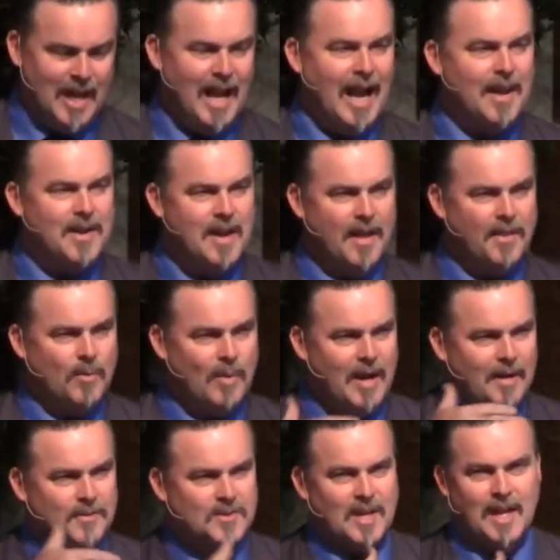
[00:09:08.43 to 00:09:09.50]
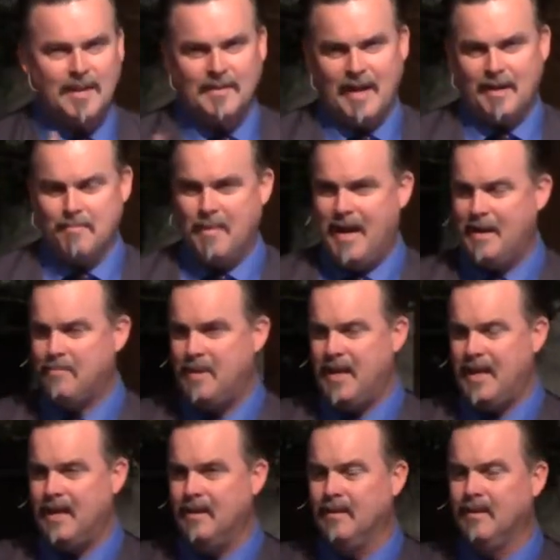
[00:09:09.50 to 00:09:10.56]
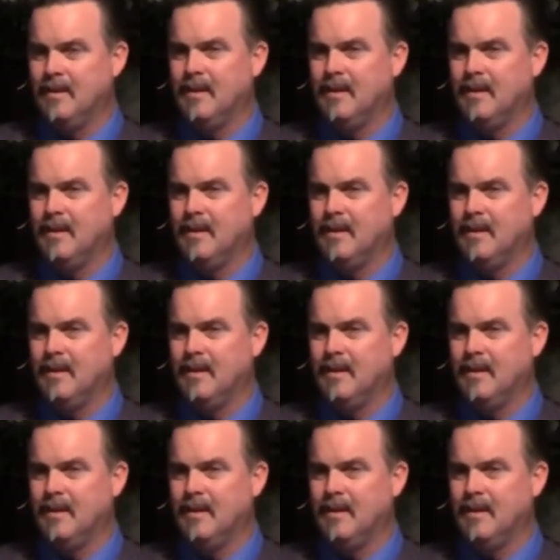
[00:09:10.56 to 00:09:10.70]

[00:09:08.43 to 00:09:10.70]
Another way of saying that might be